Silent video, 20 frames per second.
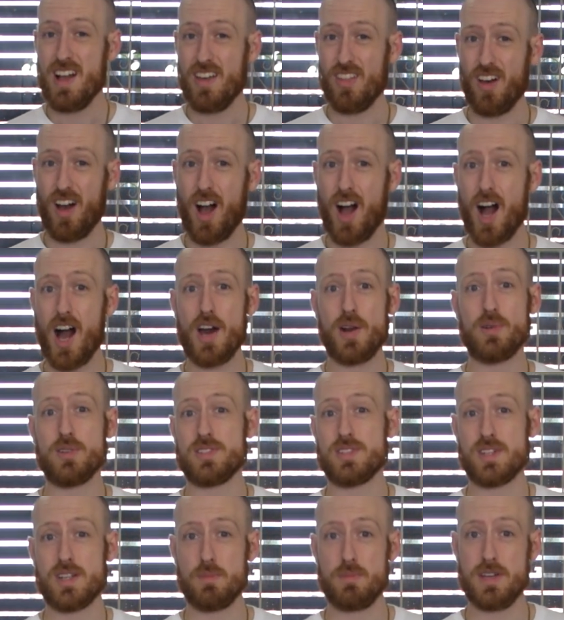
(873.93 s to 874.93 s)
the harder
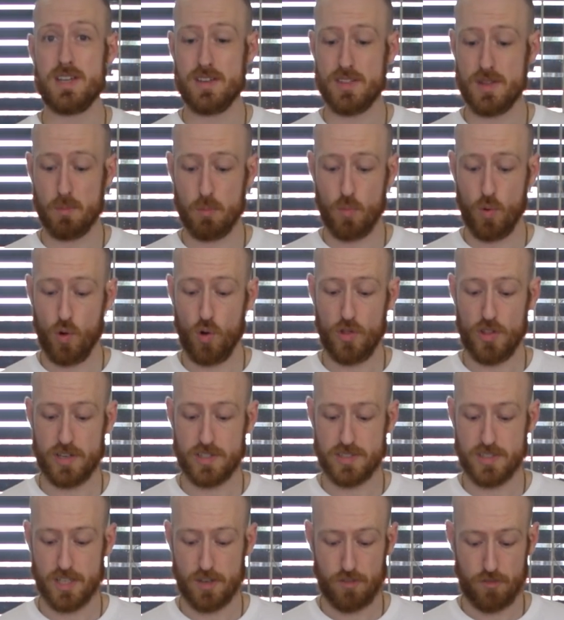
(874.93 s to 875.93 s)
it's going to be and the more that
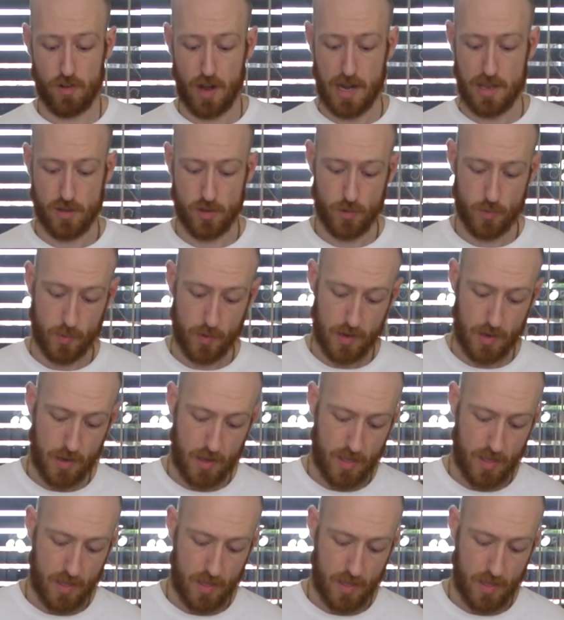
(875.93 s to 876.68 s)
it's going to fight you.